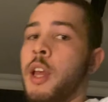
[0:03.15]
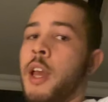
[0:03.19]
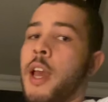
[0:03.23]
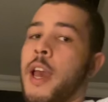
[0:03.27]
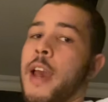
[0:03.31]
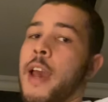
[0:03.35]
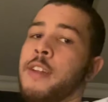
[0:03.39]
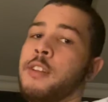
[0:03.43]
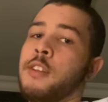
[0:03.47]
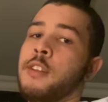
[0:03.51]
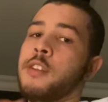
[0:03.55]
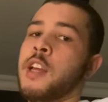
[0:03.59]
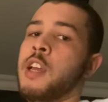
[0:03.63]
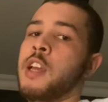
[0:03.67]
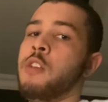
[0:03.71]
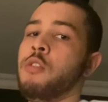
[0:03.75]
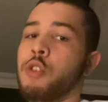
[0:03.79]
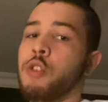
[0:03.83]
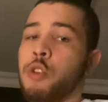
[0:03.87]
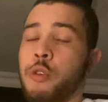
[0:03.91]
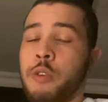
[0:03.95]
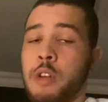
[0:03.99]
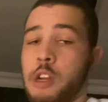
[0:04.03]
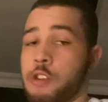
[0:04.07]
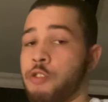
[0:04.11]
and today we're
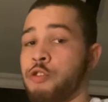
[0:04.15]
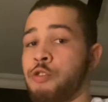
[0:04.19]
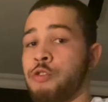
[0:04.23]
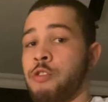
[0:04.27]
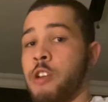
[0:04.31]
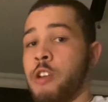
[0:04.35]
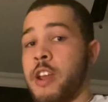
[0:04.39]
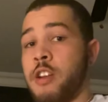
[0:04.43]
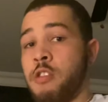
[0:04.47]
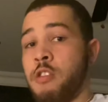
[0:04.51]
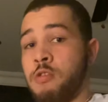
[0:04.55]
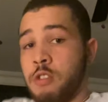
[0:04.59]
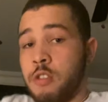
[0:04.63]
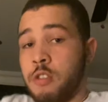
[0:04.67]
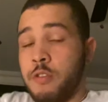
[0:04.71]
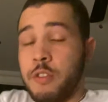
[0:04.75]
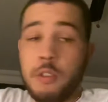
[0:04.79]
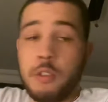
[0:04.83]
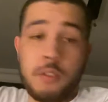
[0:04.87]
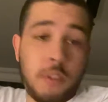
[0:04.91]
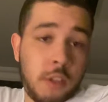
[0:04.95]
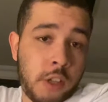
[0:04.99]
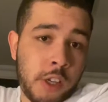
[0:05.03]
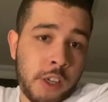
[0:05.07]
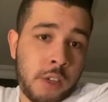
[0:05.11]
doing a trainer review
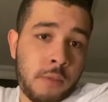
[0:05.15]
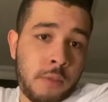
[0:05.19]
today.